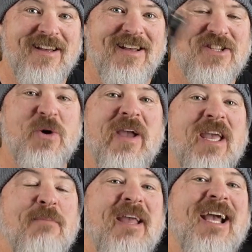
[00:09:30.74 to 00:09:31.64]
so it
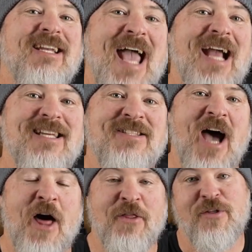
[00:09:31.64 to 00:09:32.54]
can be connected to
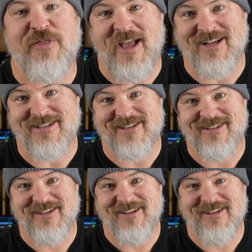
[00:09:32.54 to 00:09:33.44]
other things.
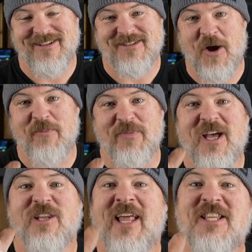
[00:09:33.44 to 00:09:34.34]
So
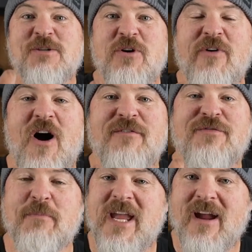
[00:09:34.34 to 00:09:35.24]
let's move on
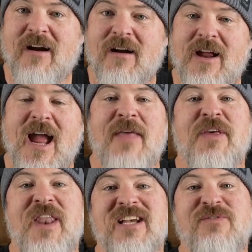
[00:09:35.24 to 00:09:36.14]
from here, and the
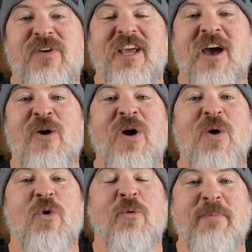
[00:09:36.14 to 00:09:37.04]
next video
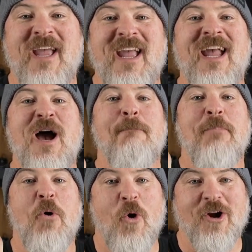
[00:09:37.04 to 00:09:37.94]
will be
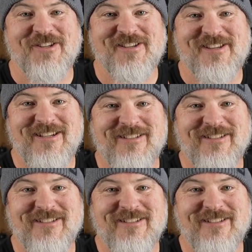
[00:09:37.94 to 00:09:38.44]
ports.